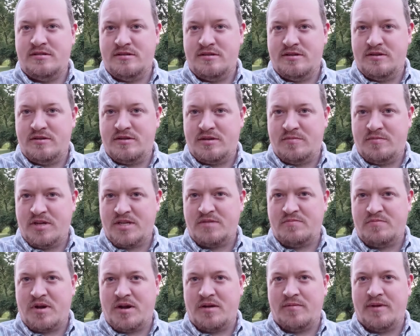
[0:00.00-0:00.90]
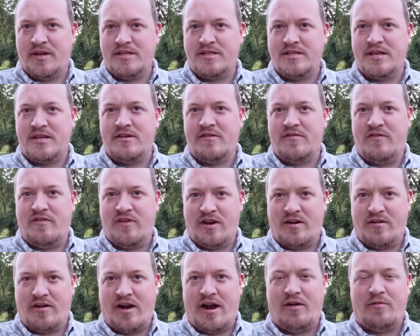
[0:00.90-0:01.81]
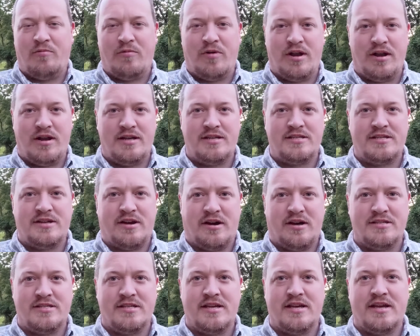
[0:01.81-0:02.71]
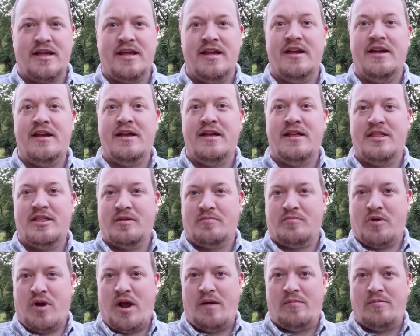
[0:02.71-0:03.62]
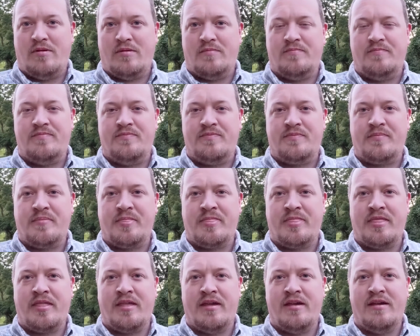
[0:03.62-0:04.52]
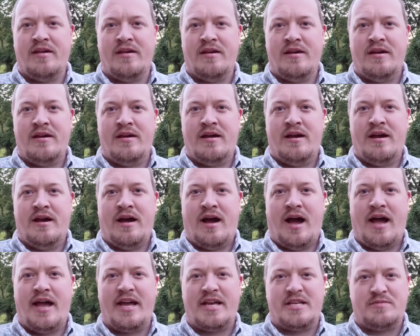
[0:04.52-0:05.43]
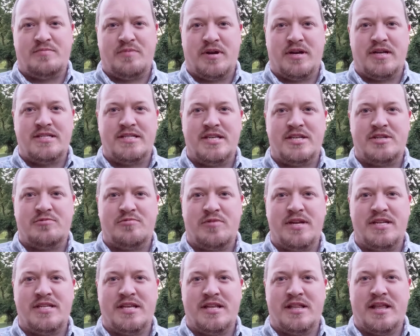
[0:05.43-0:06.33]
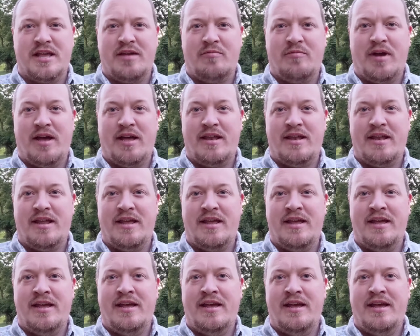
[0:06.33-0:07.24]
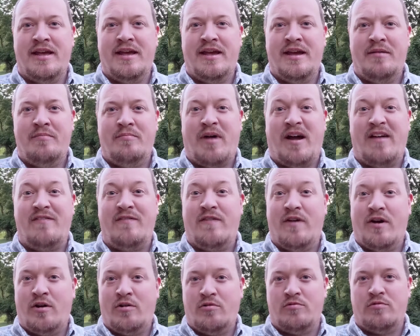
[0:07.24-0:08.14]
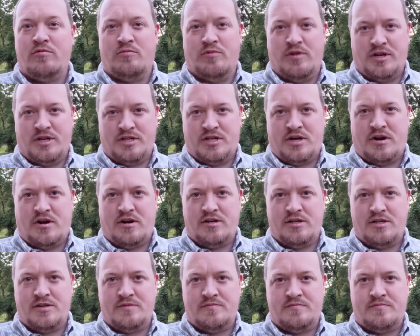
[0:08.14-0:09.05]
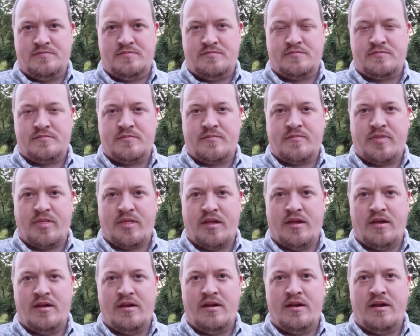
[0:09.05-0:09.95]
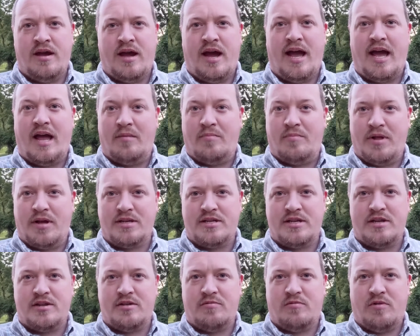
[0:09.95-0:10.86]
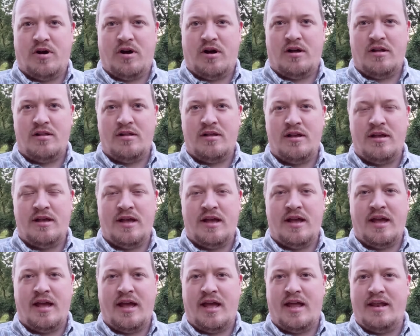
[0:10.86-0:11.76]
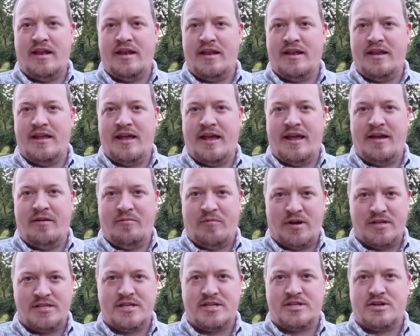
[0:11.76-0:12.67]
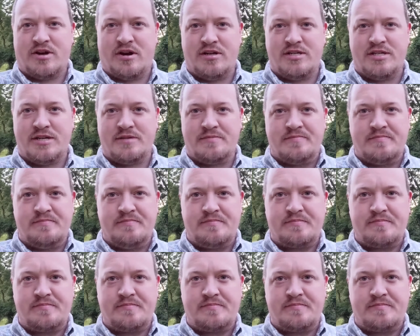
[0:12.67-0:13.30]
do some experiments and you figure out what is causing the problem. I experienced this recently when my phone wouldn't charge. I had it plugged into the wall and it wasn't charging.